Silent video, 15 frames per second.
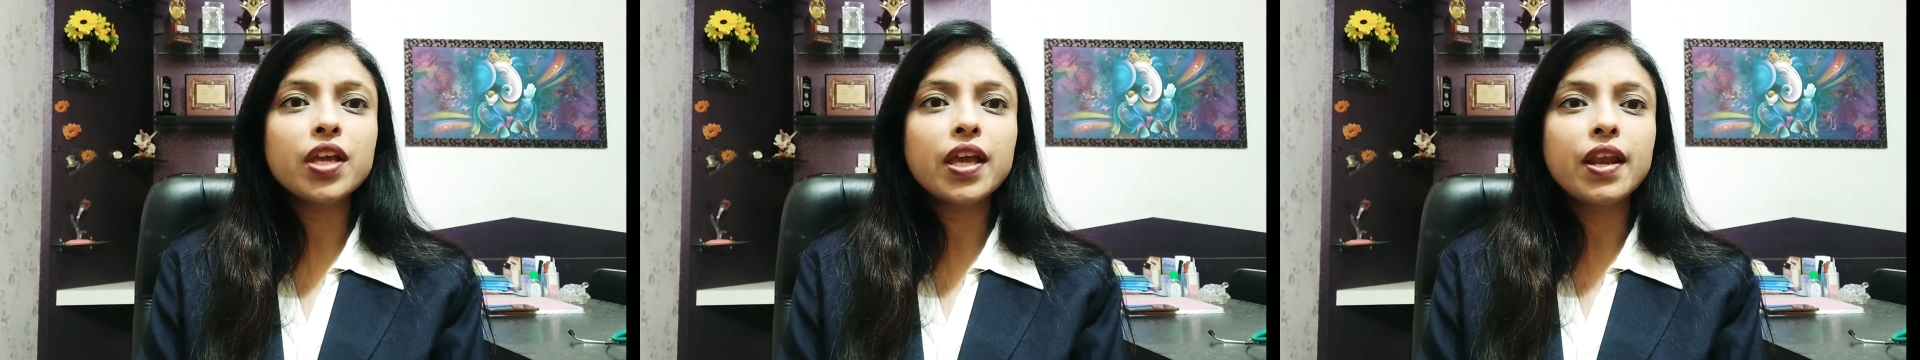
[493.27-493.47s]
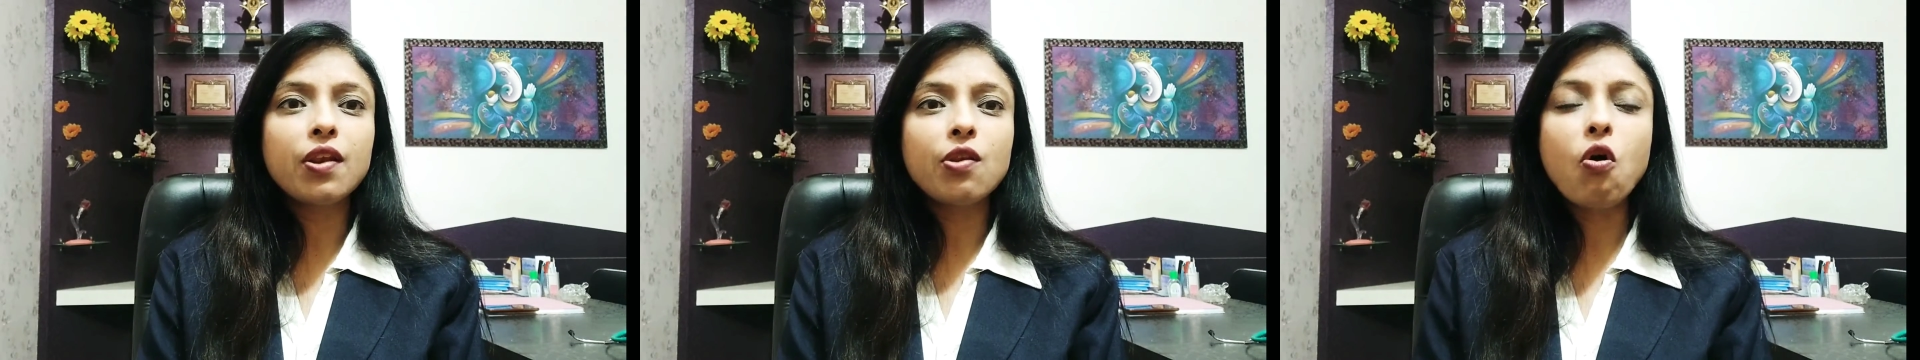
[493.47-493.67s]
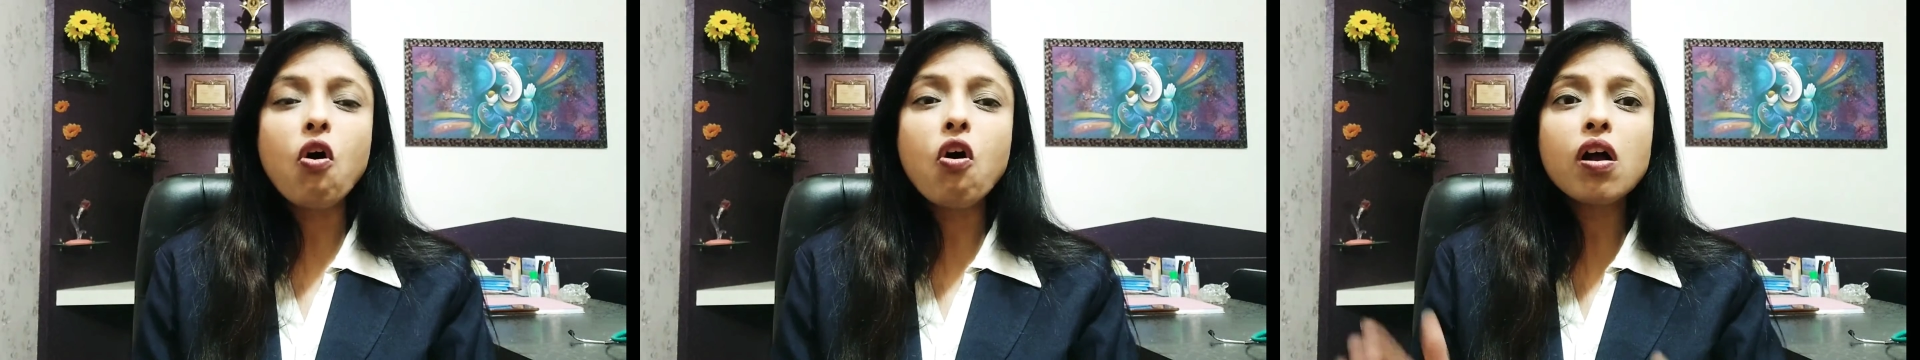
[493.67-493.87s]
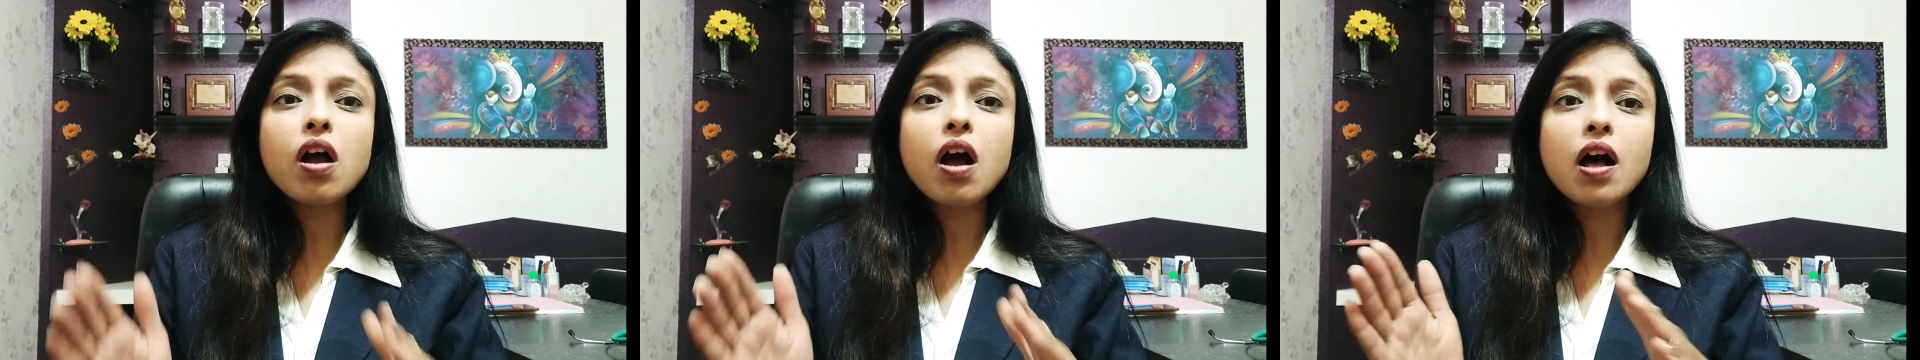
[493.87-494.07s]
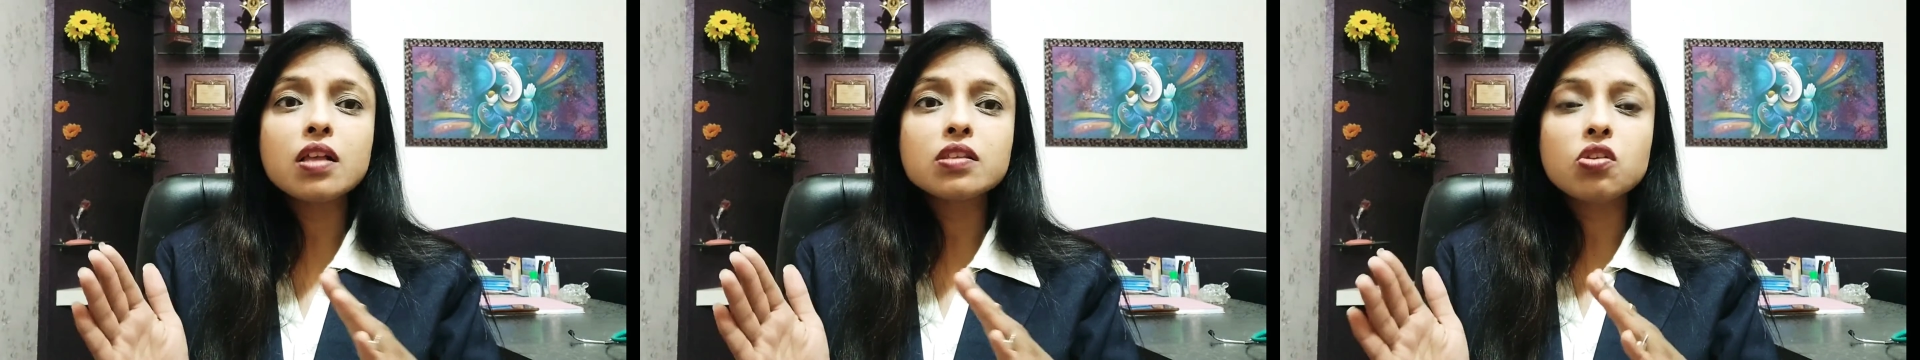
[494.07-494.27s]
in long
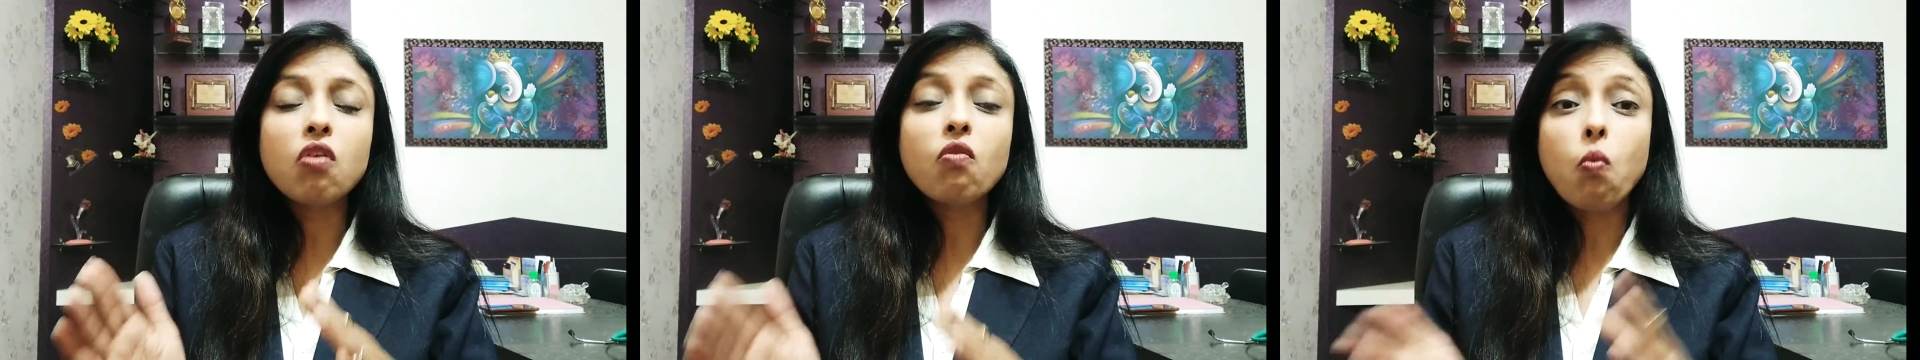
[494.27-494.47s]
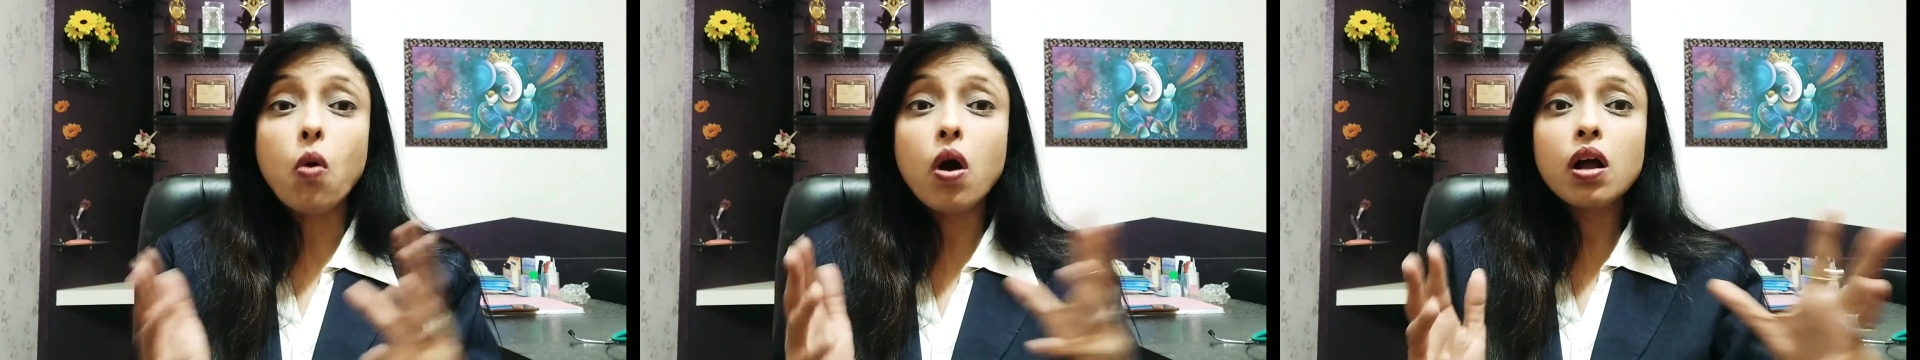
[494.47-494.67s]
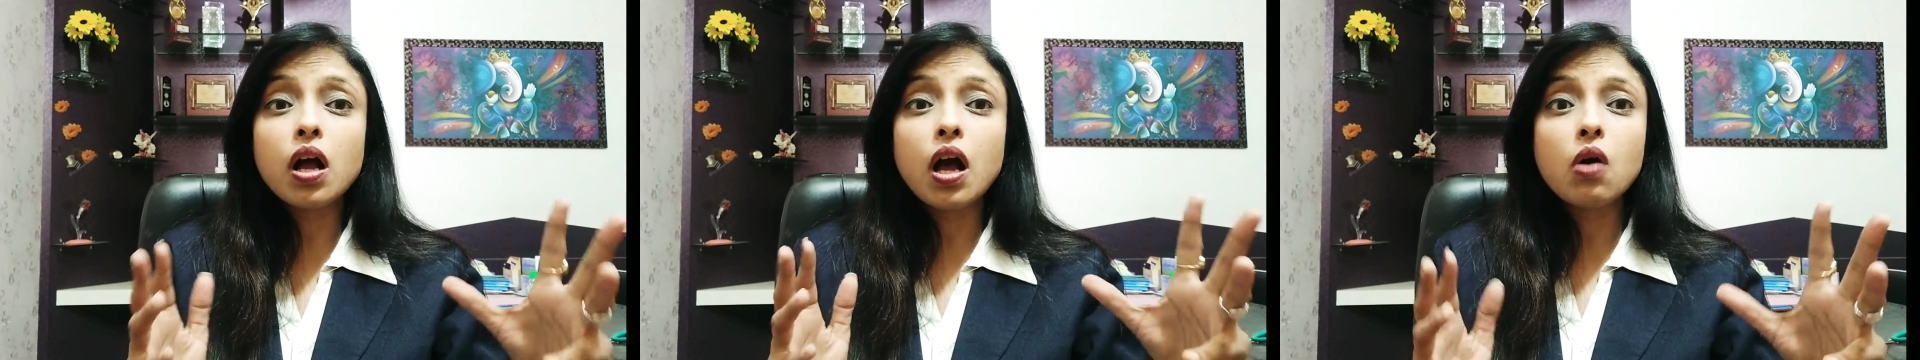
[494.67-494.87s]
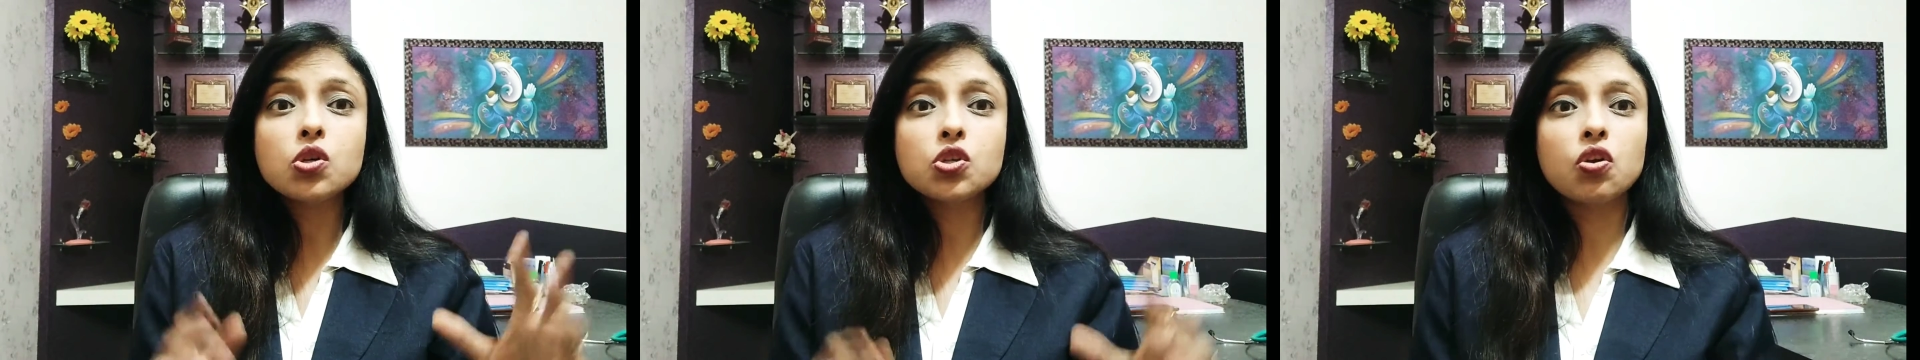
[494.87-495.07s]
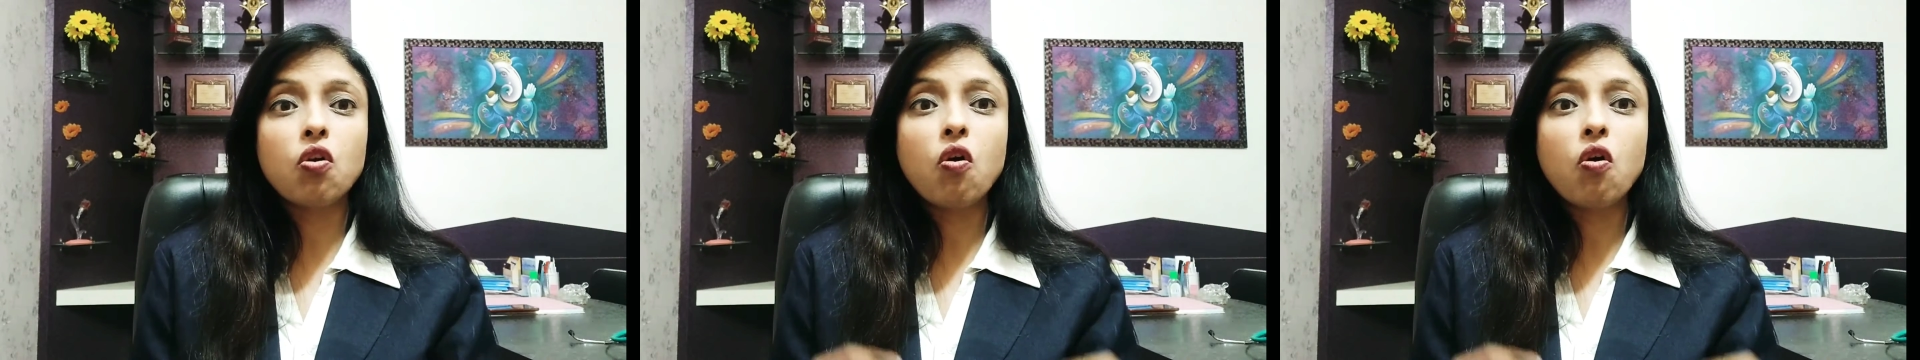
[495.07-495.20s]
hours of workout,